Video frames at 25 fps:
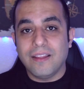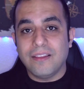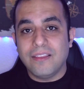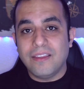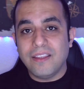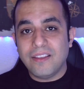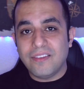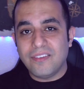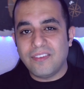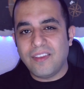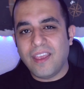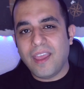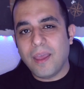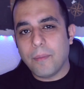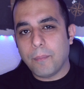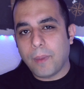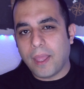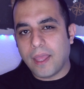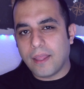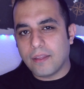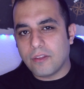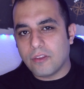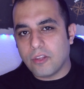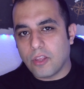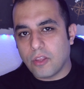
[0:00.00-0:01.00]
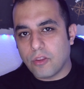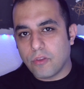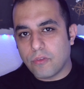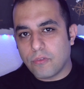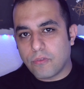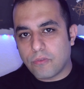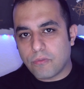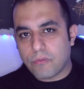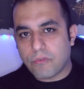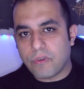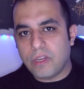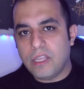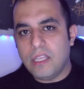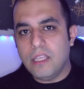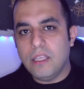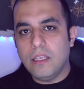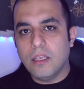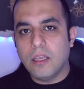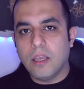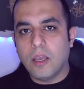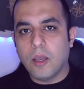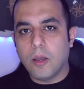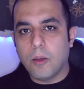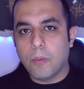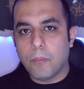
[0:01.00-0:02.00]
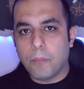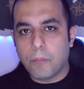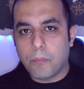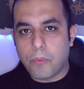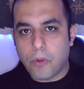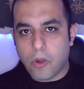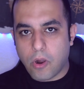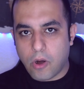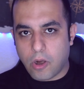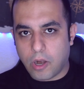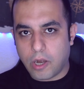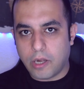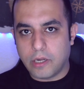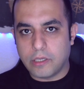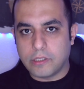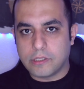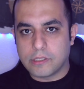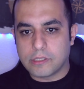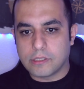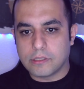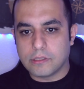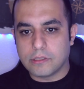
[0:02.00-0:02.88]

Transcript: The exam had 3 parts.